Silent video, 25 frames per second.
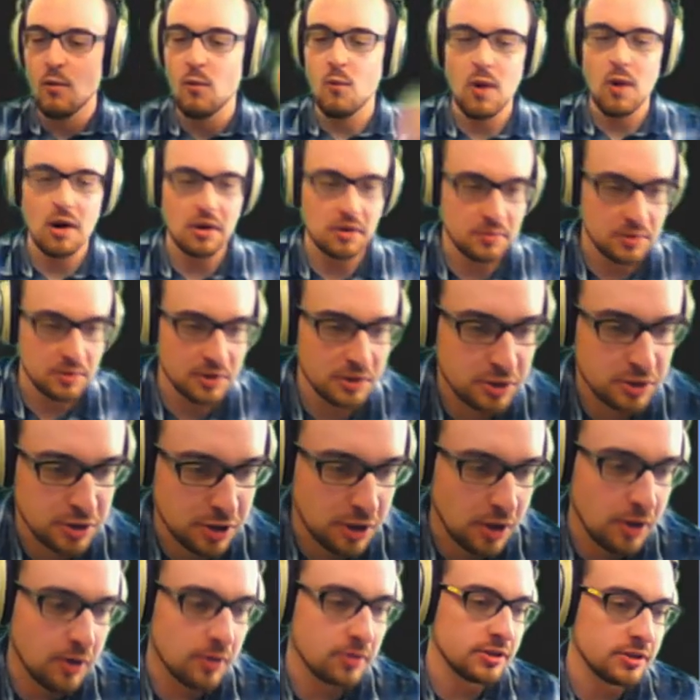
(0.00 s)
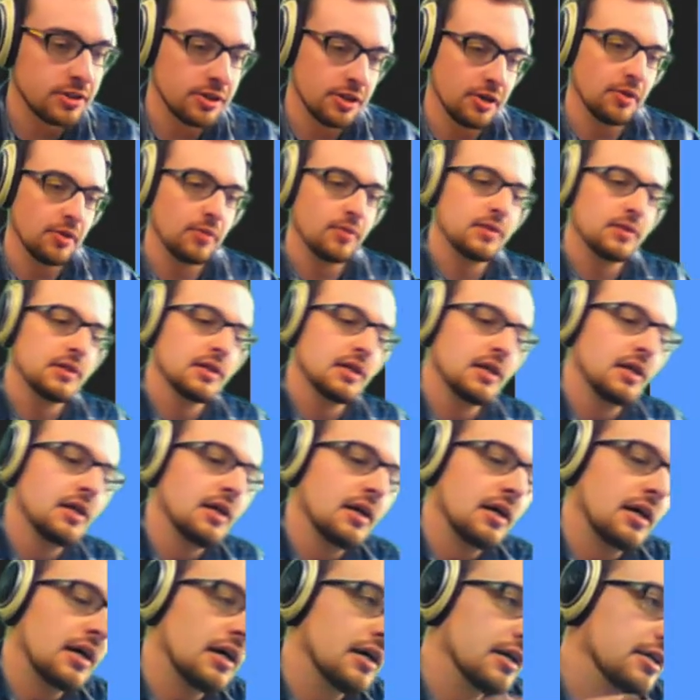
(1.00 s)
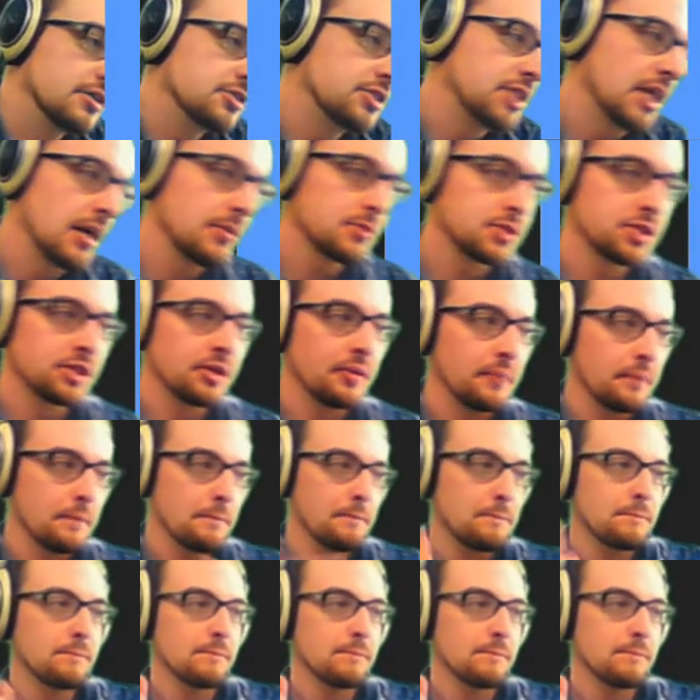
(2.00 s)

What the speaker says: Welcome to the show. So, geometry.